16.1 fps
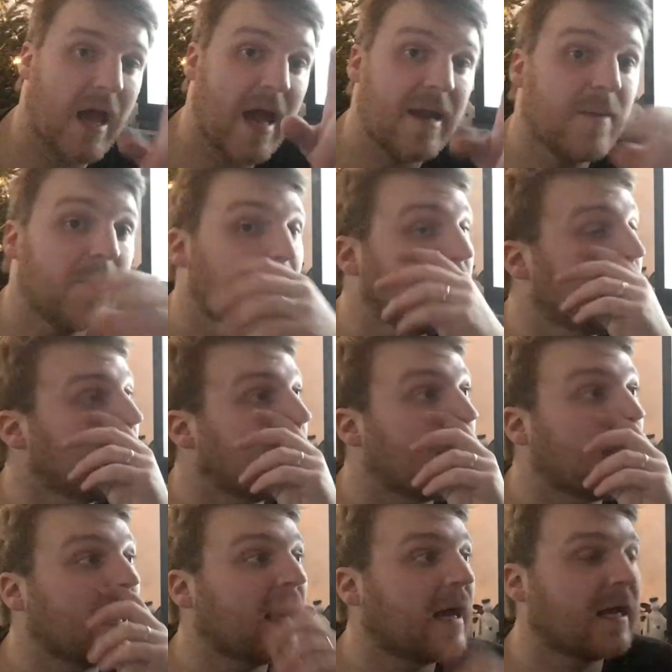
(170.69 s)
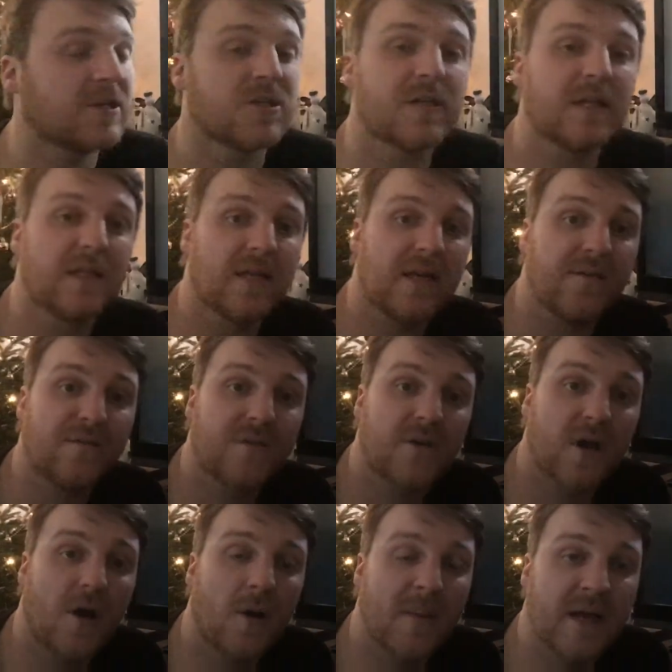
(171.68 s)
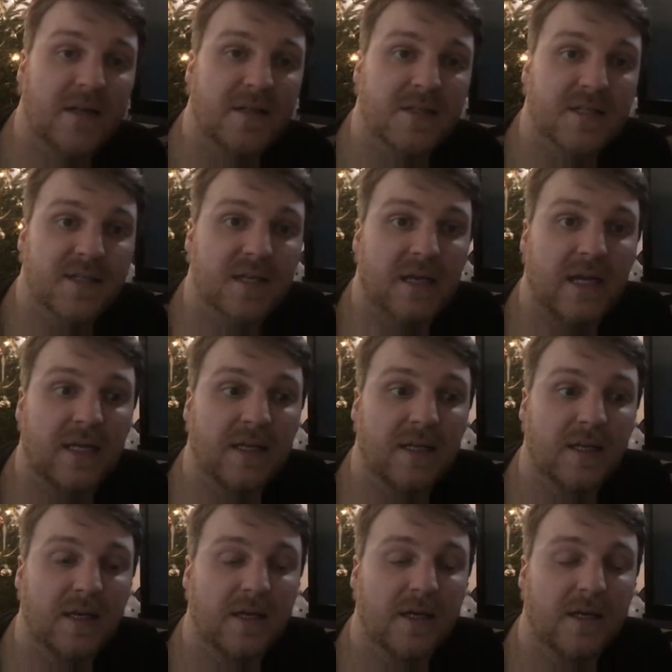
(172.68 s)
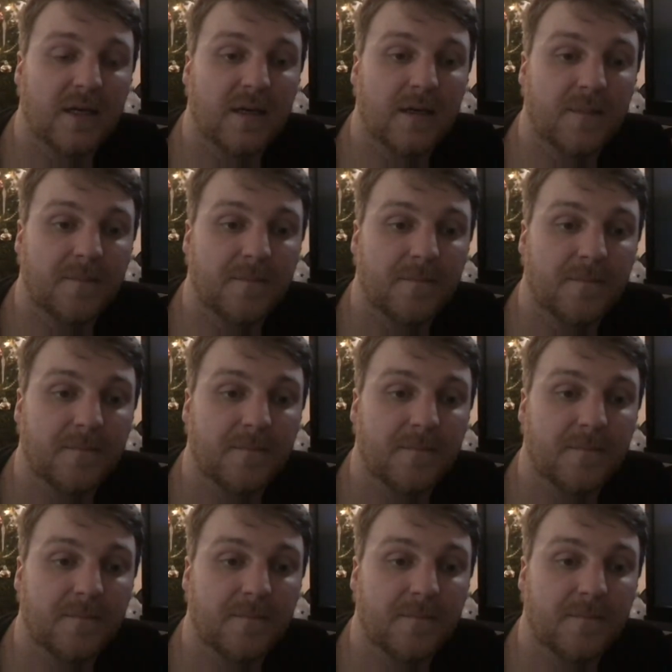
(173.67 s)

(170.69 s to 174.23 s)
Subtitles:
Anybody actually leave comments in the